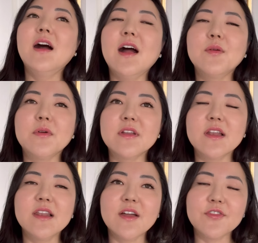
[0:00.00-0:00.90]
I would
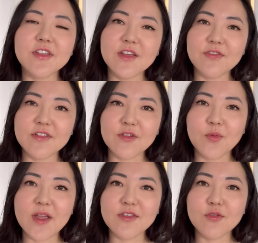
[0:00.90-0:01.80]
love to give this
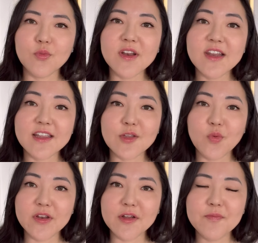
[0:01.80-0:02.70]
away to one lucky
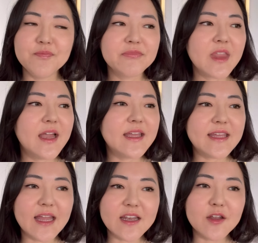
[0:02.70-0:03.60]
winner.
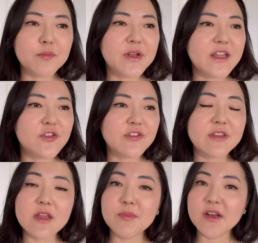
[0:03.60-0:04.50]
Again, please just
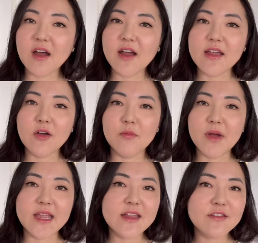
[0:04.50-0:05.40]
keep an eye on
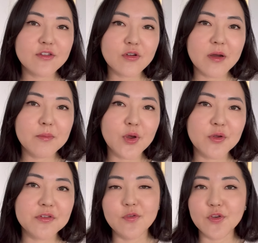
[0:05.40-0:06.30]
my Instagram
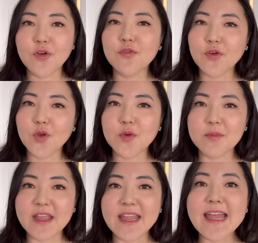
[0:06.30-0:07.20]
post. If you're not following
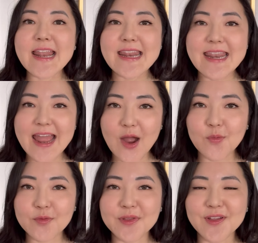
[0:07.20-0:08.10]
me, now
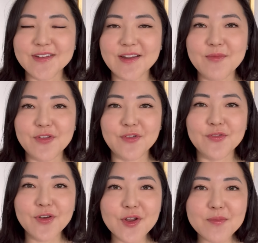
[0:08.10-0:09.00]
would be a good time to
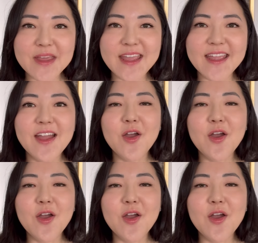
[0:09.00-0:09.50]
follow me.